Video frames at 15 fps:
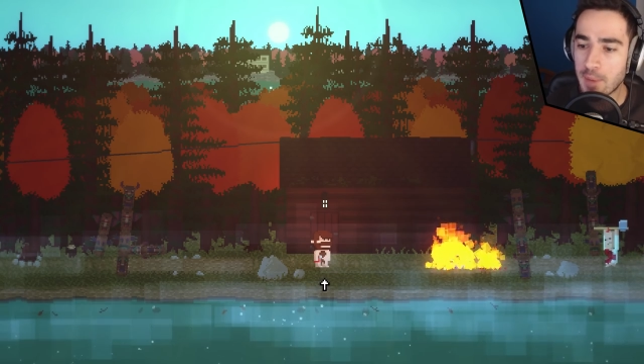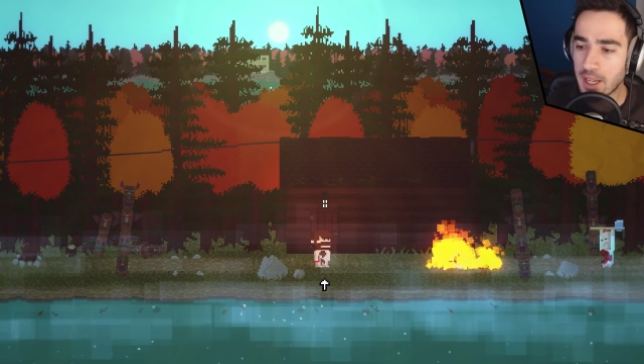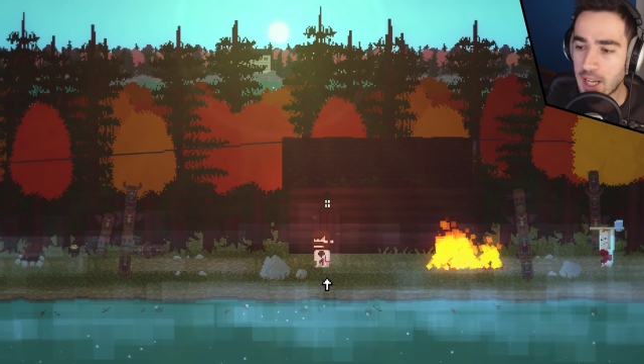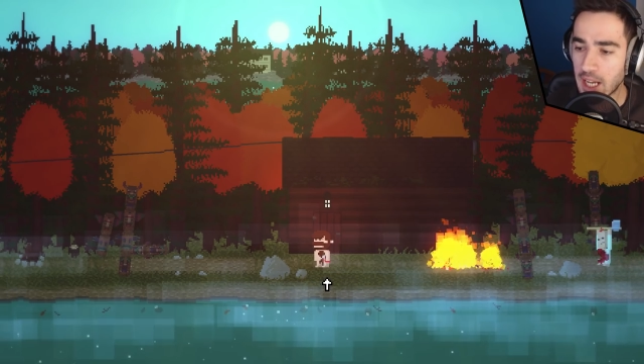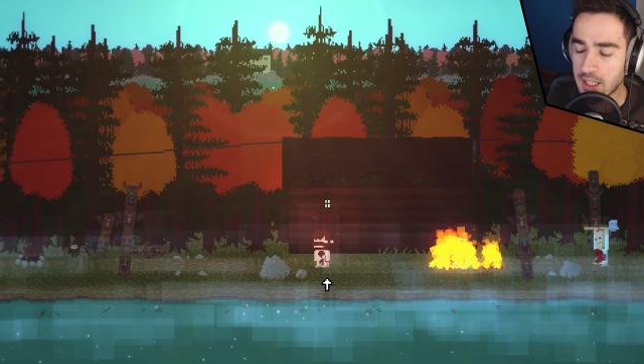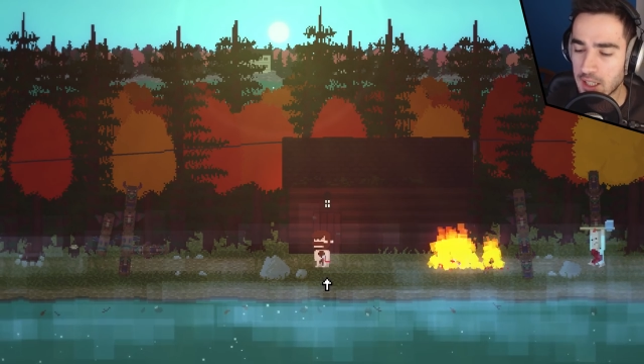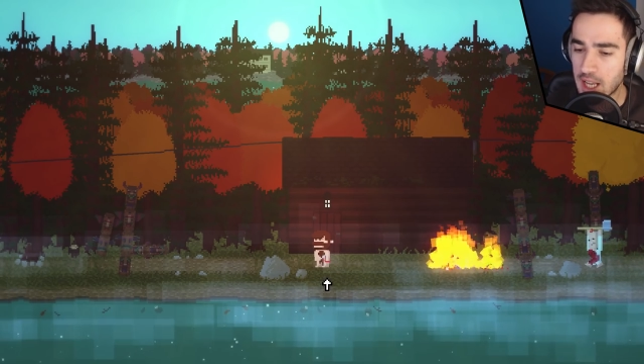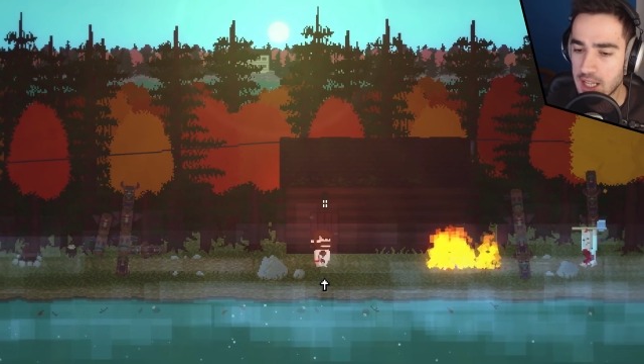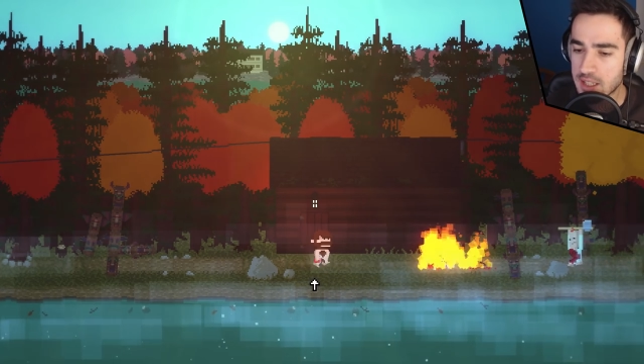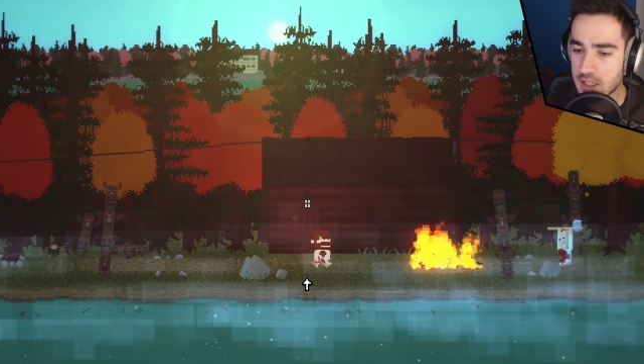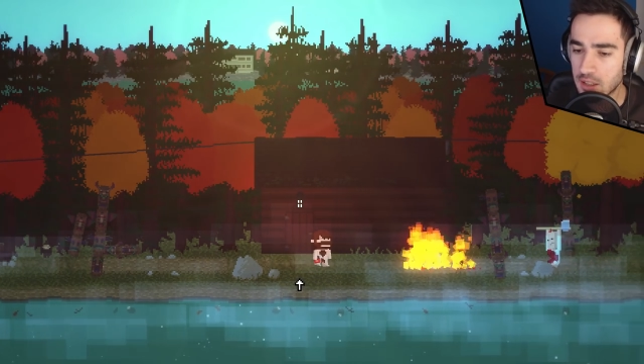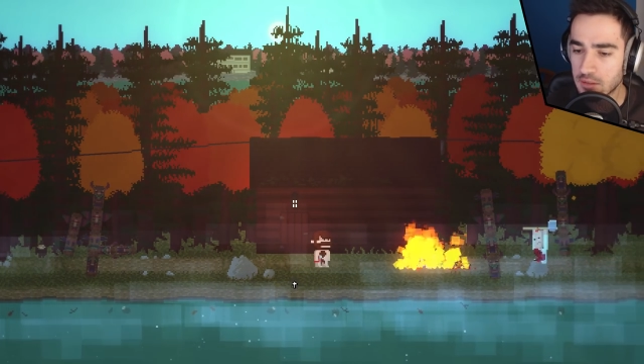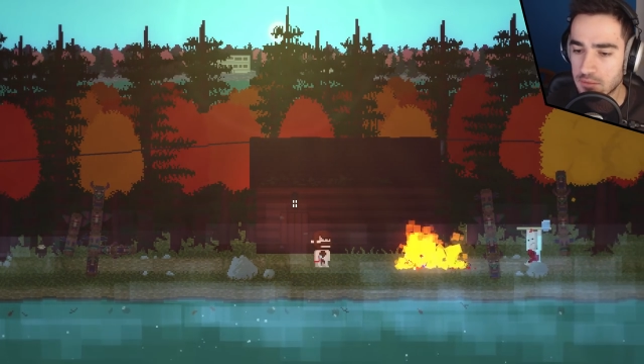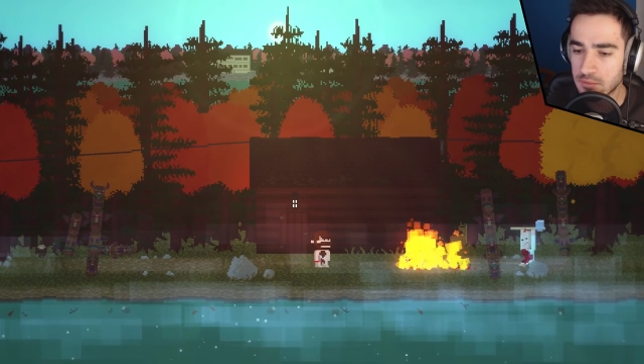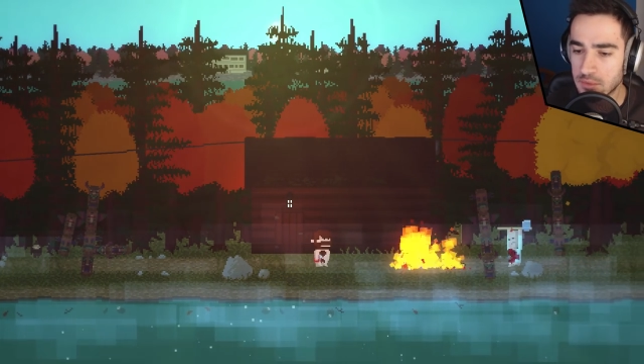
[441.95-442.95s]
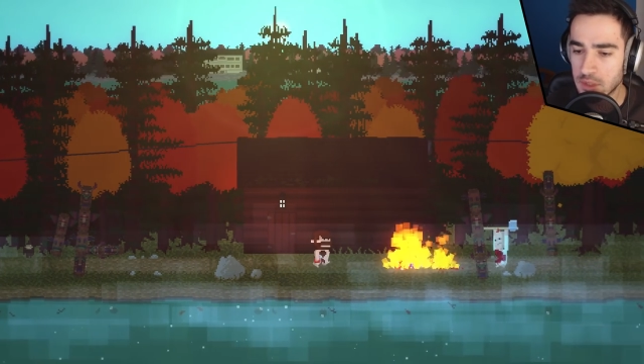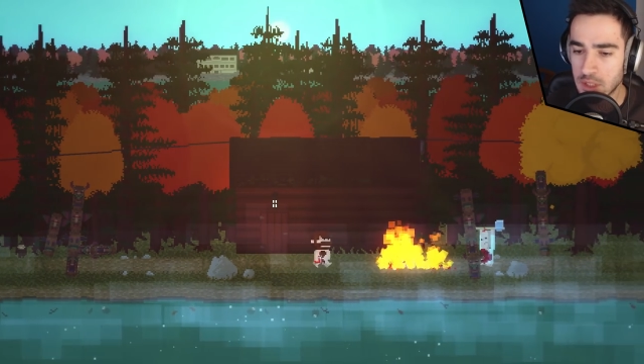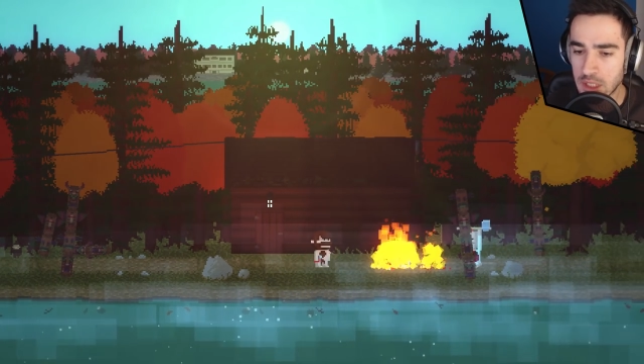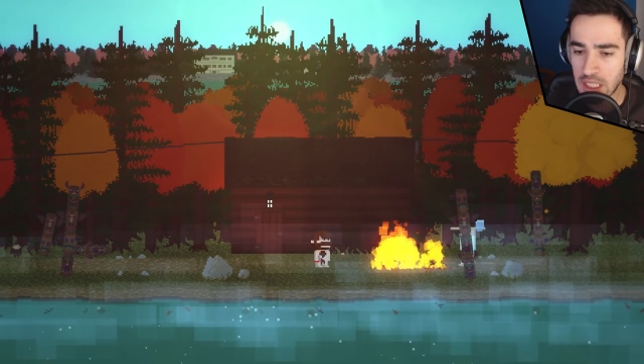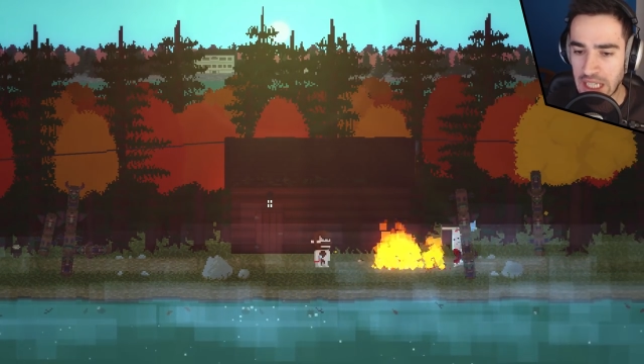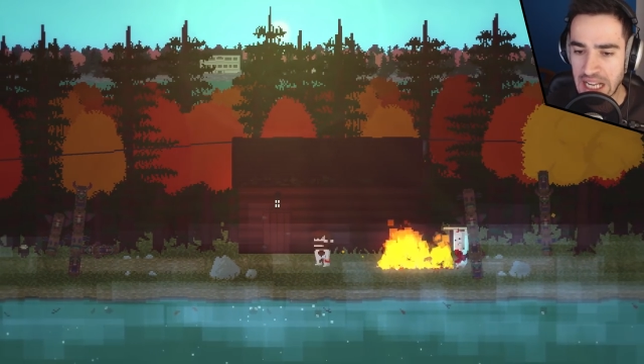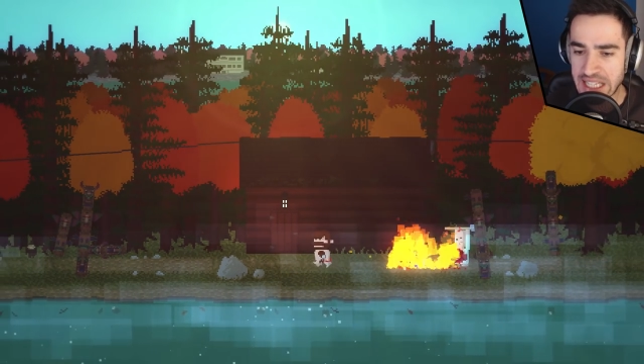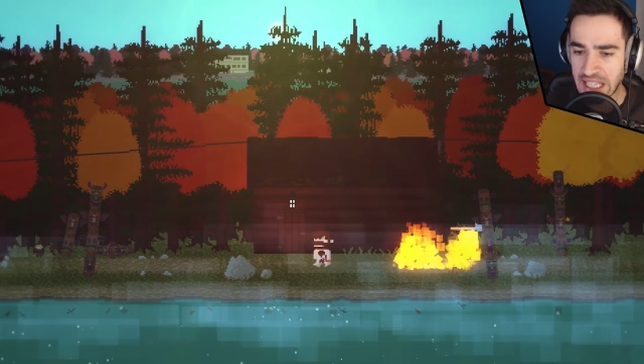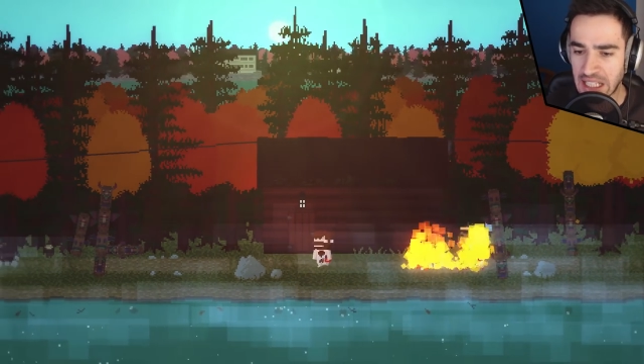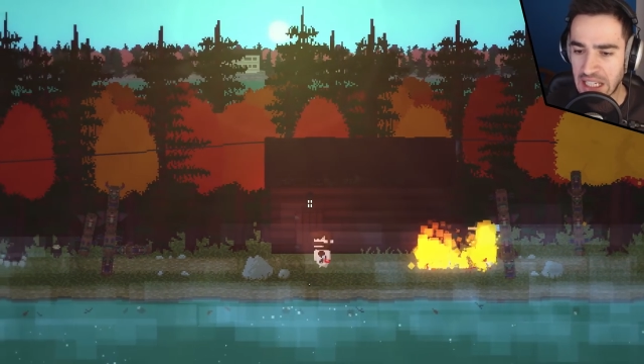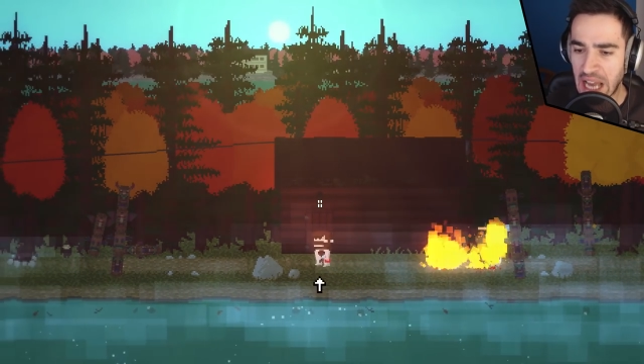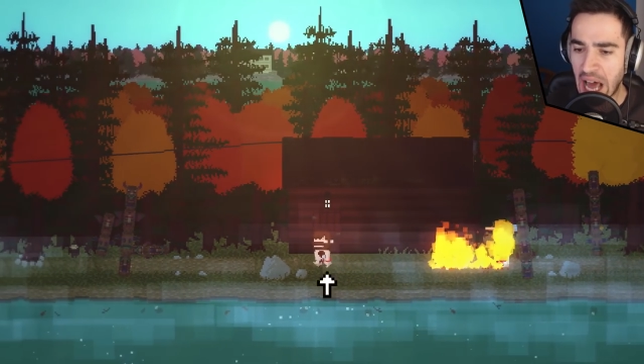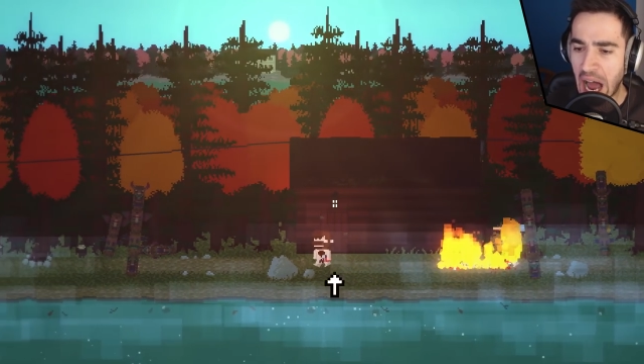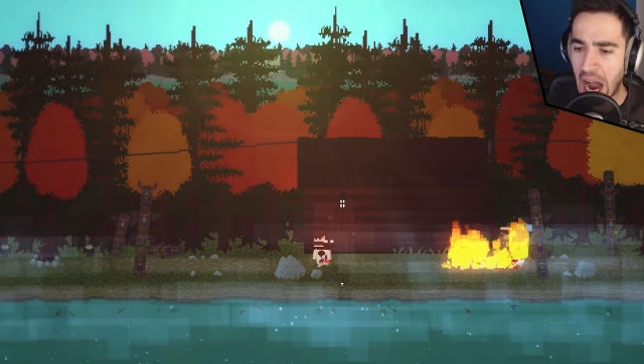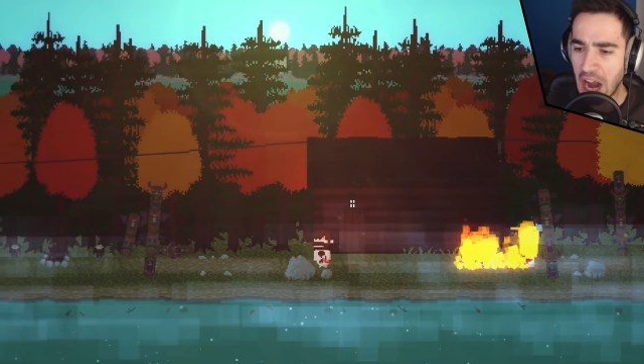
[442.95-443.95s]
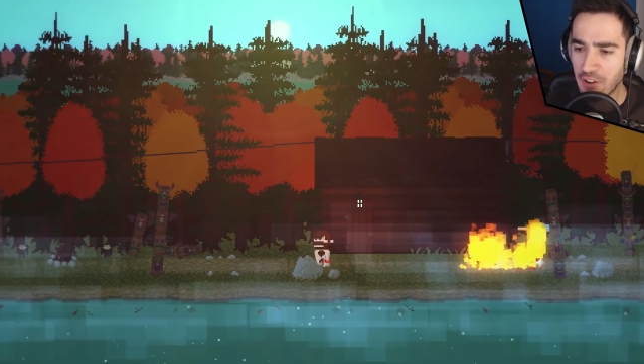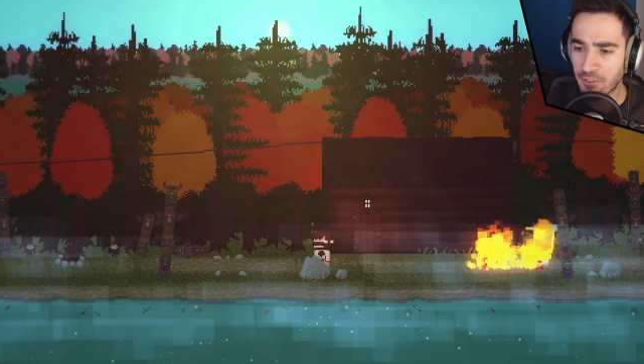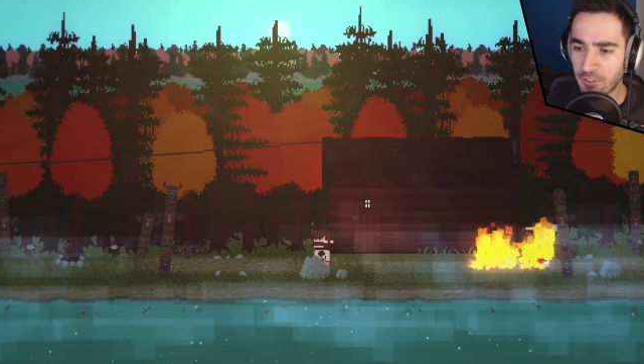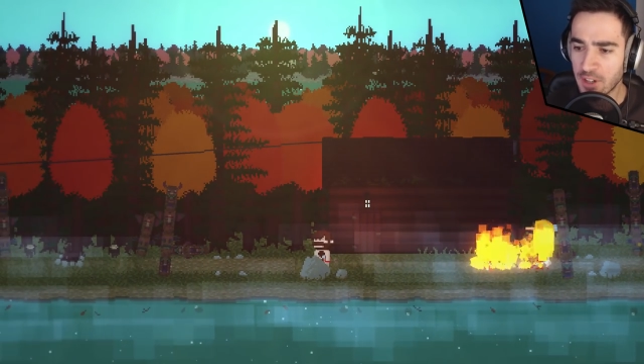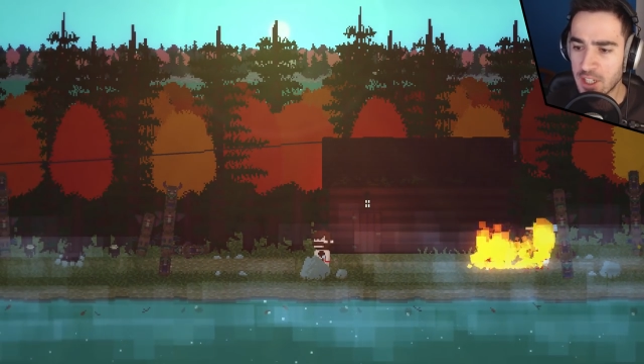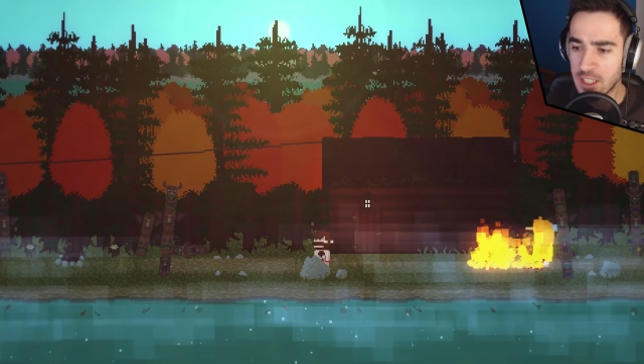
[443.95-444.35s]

My god, the guy's still the guy's still alive!